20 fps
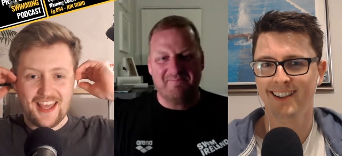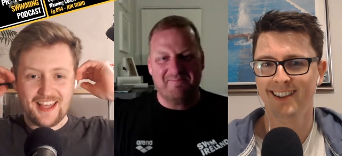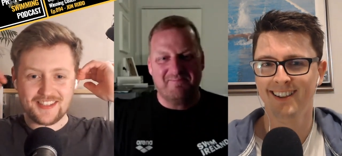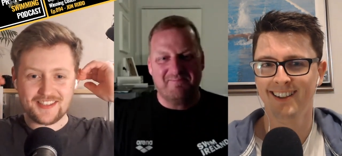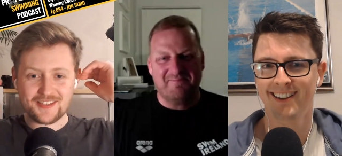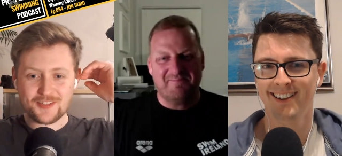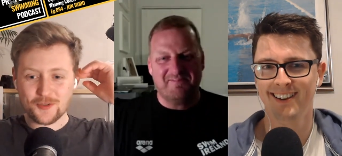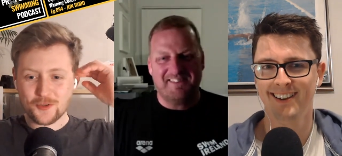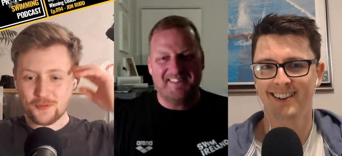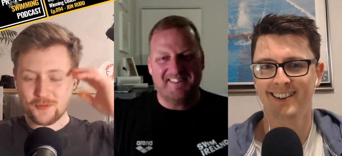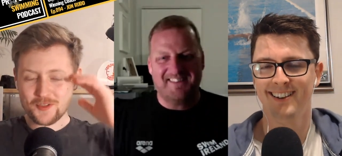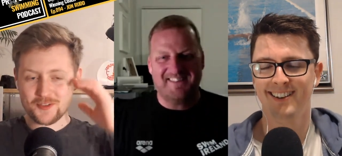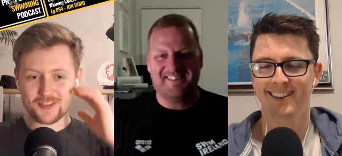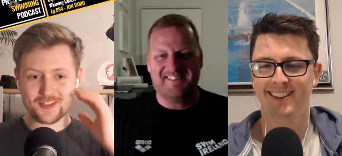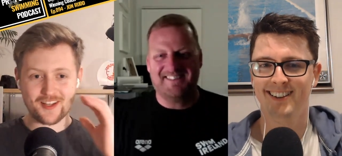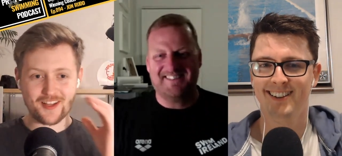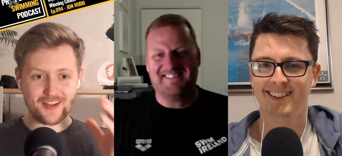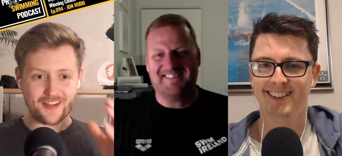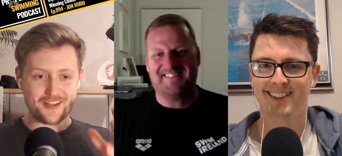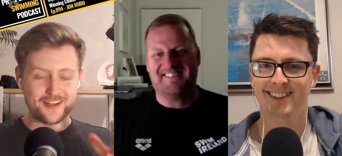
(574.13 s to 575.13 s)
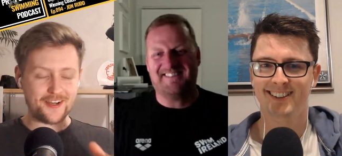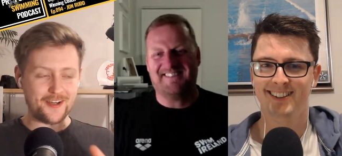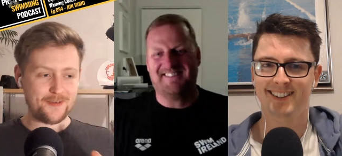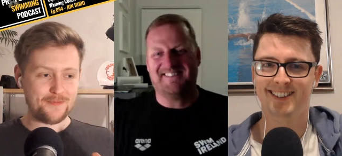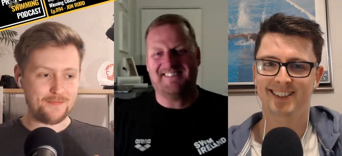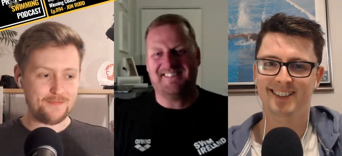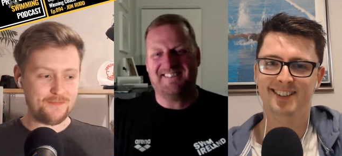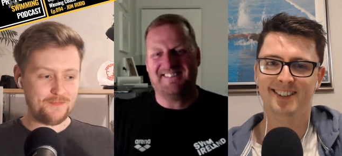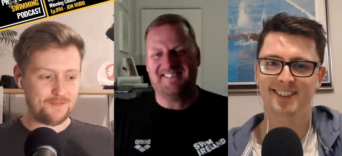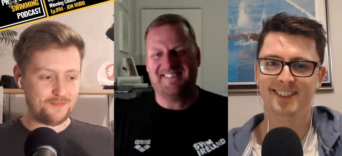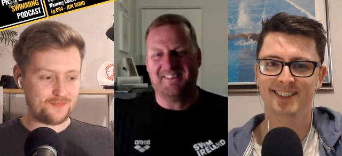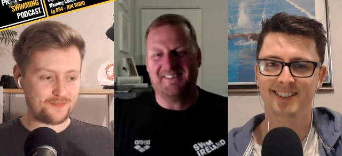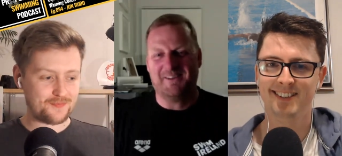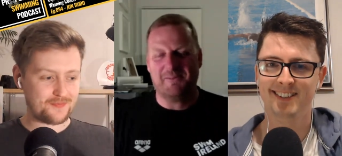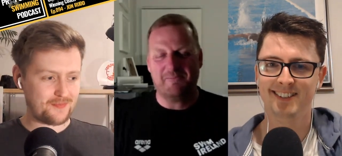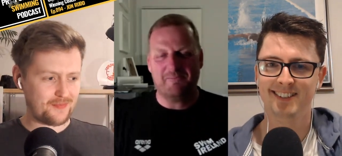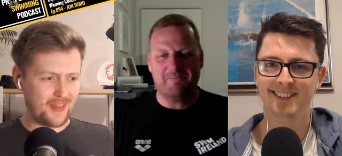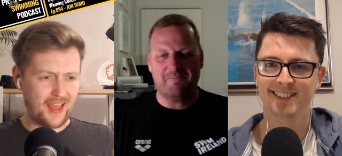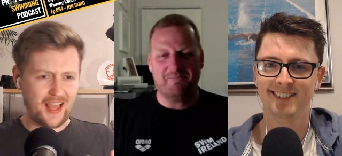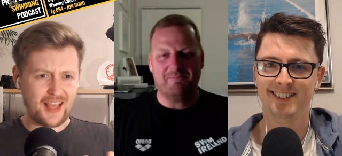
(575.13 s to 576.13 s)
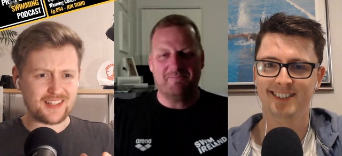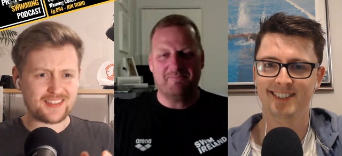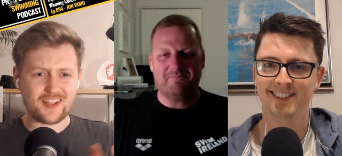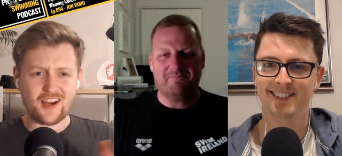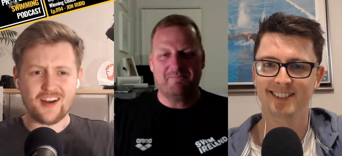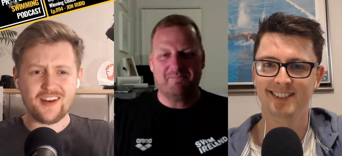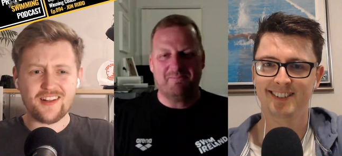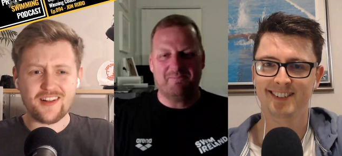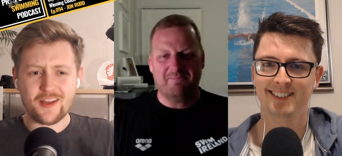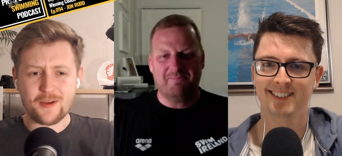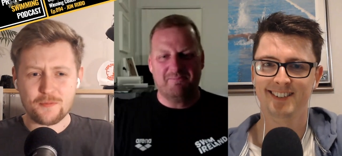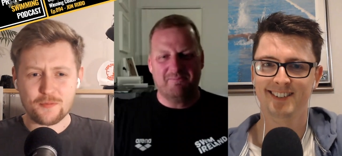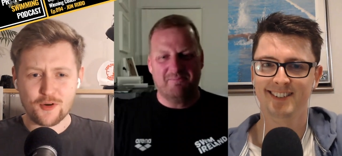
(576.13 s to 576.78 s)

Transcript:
Speaker 1: it's almost like um, it's kind of like